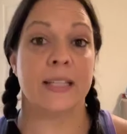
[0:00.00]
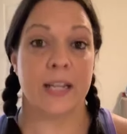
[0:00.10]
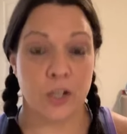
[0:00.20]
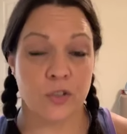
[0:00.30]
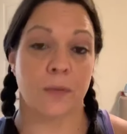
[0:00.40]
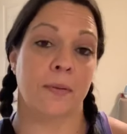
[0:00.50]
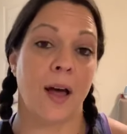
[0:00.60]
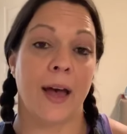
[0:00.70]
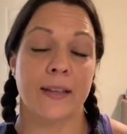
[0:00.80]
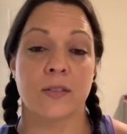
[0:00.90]
your
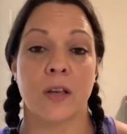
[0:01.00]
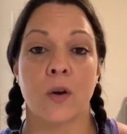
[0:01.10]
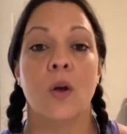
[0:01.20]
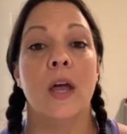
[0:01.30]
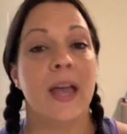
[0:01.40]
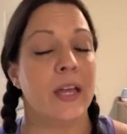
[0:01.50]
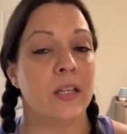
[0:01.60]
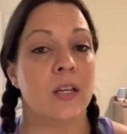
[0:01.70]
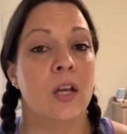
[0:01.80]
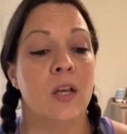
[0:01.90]
supplies. So,
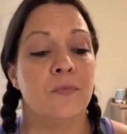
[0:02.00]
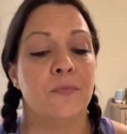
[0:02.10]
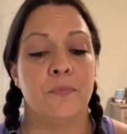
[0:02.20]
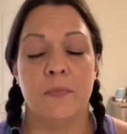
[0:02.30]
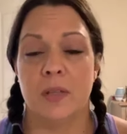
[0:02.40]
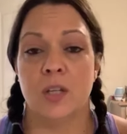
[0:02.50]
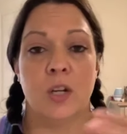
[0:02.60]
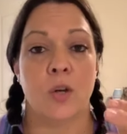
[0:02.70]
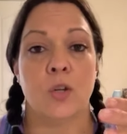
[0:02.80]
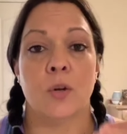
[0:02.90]
and
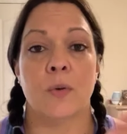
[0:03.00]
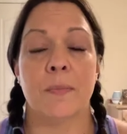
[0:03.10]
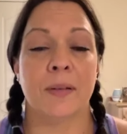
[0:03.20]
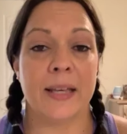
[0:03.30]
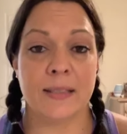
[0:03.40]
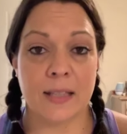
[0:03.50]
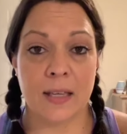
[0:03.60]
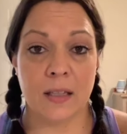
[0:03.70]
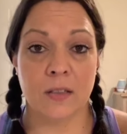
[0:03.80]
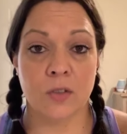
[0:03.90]
you're
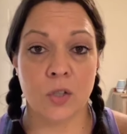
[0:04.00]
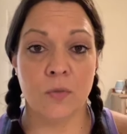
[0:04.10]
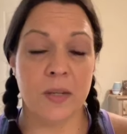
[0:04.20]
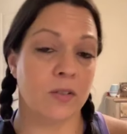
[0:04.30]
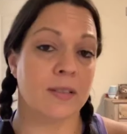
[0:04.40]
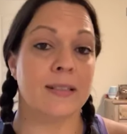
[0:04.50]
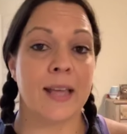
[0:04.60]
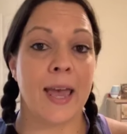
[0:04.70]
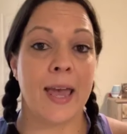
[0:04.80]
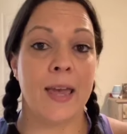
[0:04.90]
replacing 2 meals a
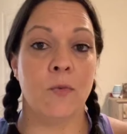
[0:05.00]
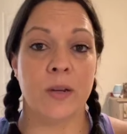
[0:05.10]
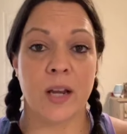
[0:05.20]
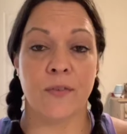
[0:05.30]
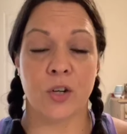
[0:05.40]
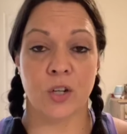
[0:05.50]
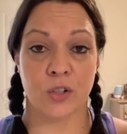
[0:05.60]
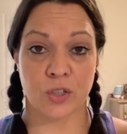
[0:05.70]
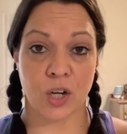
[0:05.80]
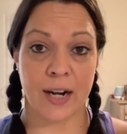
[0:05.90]
day whenever
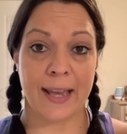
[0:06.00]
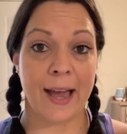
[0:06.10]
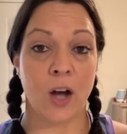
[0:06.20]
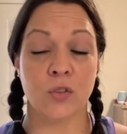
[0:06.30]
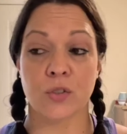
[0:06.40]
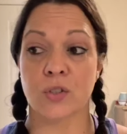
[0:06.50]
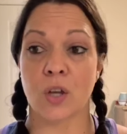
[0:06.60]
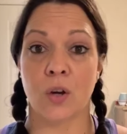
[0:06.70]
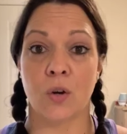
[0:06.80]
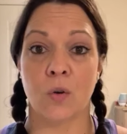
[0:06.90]
you're starting out.
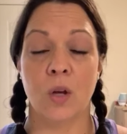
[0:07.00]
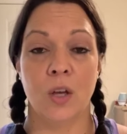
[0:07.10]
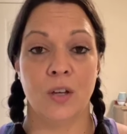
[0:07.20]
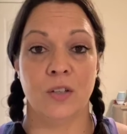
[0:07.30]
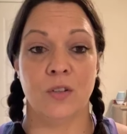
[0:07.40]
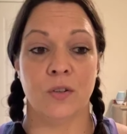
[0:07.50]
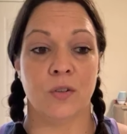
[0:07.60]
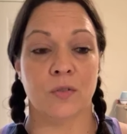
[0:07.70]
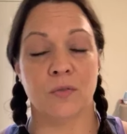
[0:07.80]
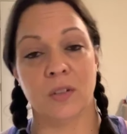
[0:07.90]
So
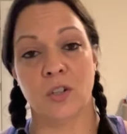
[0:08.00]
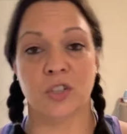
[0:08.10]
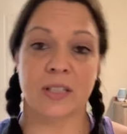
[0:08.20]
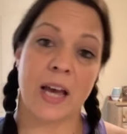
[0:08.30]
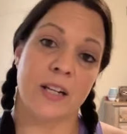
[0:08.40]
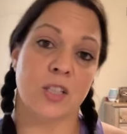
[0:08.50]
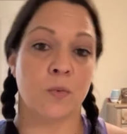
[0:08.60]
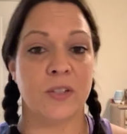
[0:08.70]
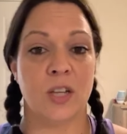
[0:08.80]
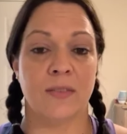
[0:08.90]
you're just kind of
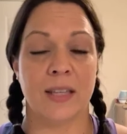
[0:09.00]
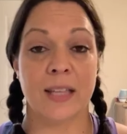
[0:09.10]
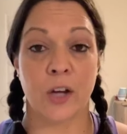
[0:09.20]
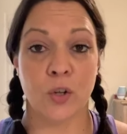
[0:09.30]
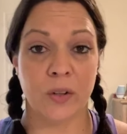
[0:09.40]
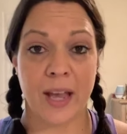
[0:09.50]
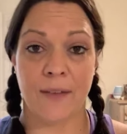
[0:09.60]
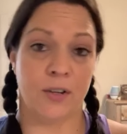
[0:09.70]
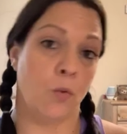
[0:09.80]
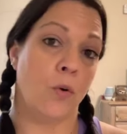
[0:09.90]
switching things out. You're only
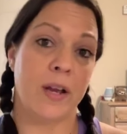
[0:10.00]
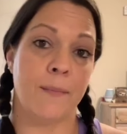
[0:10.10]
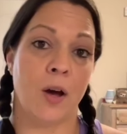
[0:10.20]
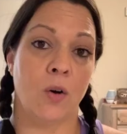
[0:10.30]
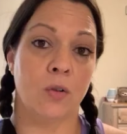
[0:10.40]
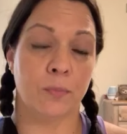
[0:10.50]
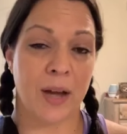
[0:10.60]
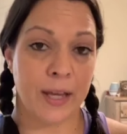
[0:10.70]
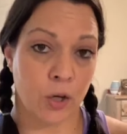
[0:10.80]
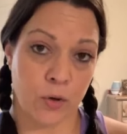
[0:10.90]
having to worry about
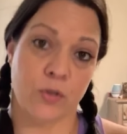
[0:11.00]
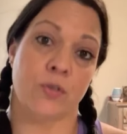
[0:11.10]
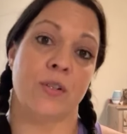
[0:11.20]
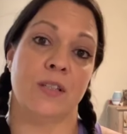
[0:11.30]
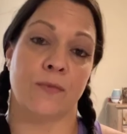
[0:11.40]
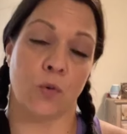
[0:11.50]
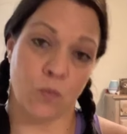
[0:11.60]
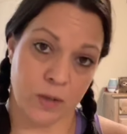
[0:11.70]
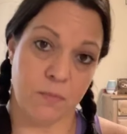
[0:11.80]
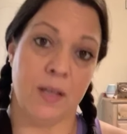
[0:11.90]
buying groceries for
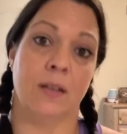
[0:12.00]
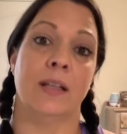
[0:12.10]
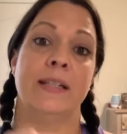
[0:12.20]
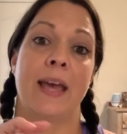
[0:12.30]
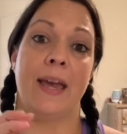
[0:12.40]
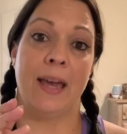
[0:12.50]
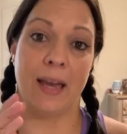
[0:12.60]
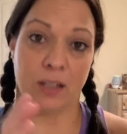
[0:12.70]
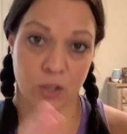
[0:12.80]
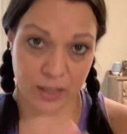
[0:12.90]
1 meal a day
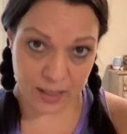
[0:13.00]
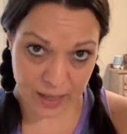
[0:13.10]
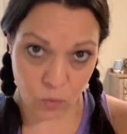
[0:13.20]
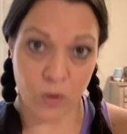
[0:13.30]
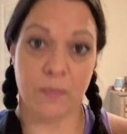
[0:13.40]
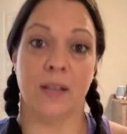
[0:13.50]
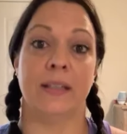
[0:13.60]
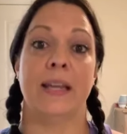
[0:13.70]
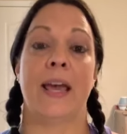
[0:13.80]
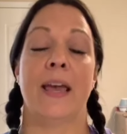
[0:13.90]
and cooking that 1 meal
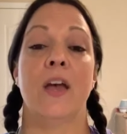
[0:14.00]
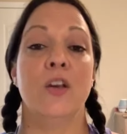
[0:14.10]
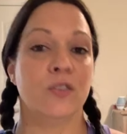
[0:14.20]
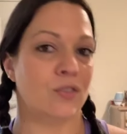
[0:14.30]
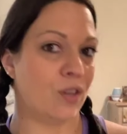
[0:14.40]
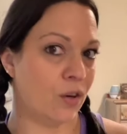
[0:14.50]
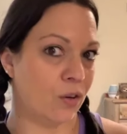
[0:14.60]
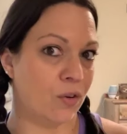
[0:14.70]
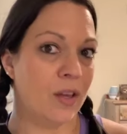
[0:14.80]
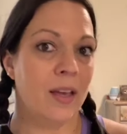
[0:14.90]
a day.
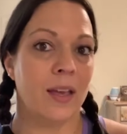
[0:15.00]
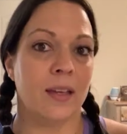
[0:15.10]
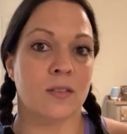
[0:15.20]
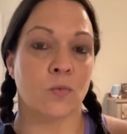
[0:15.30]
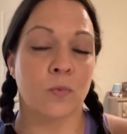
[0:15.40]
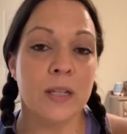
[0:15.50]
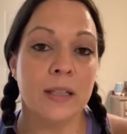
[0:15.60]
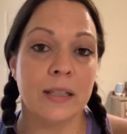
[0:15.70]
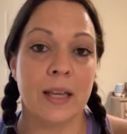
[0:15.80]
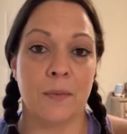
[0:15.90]
So it's
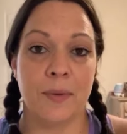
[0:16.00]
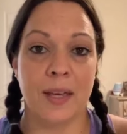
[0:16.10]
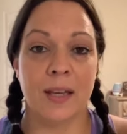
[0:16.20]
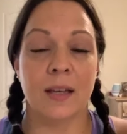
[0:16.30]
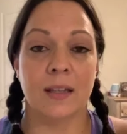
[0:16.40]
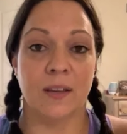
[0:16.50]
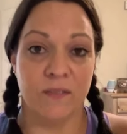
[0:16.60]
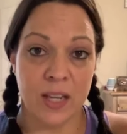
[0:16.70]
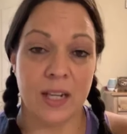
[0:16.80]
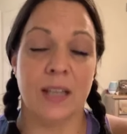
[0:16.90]
really a big
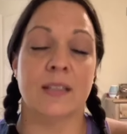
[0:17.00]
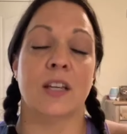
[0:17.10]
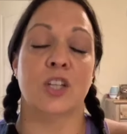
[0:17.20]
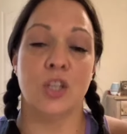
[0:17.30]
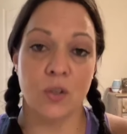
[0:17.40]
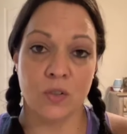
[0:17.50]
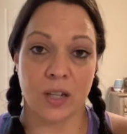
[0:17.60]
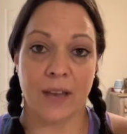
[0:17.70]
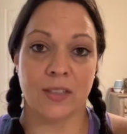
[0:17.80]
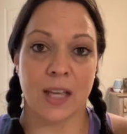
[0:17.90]
convenience, a huge
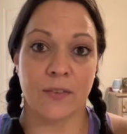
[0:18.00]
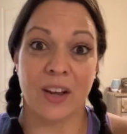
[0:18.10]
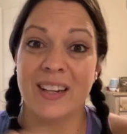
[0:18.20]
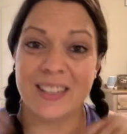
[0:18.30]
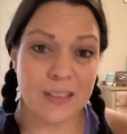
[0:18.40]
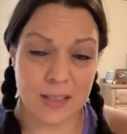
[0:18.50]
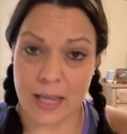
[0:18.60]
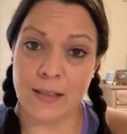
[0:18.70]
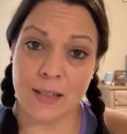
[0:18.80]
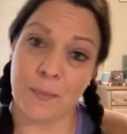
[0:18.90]
lifesaver, and it
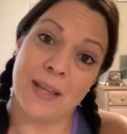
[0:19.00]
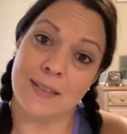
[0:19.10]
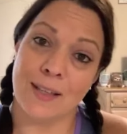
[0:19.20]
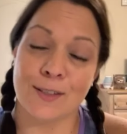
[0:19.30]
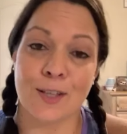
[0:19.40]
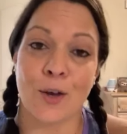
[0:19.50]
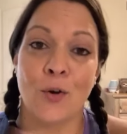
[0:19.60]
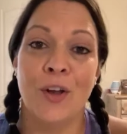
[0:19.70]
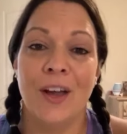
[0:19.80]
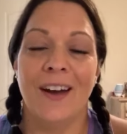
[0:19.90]
tastes amazing. So
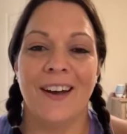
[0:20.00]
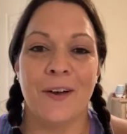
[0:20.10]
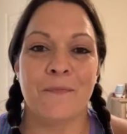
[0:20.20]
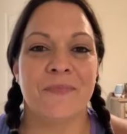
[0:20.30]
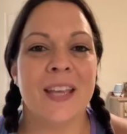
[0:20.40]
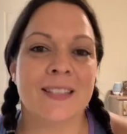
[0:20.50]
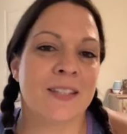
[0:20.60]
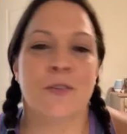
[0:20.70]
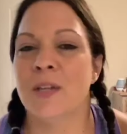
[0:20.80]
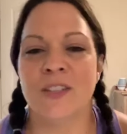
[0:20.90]

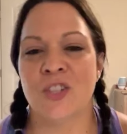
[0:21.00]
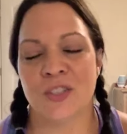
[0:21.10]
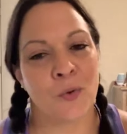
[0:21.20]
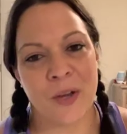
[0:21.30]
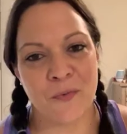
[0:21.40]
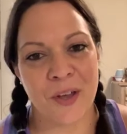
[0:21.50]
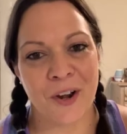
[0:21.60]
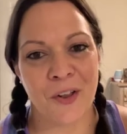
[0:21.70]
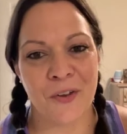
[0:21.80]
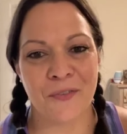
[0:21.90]
it's just a win-win
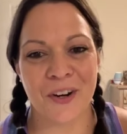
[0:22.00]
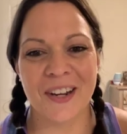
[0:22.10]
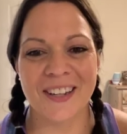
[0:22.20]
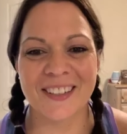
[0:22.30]
all over.